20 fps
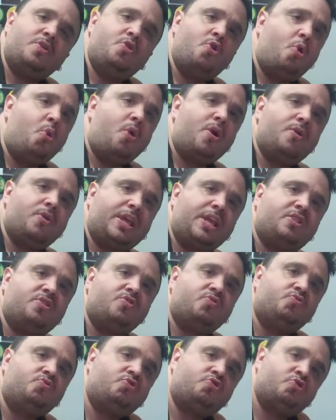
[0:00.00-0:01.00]
you don't want to get
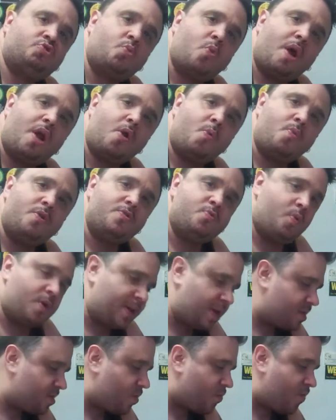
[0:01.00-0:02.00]
the square one, you
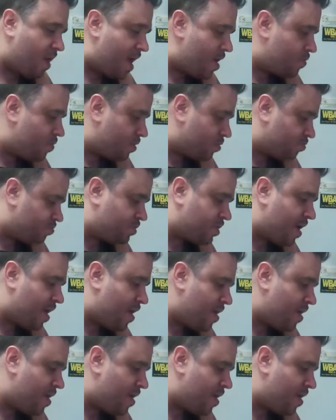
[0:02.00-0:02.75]
want to get the round one,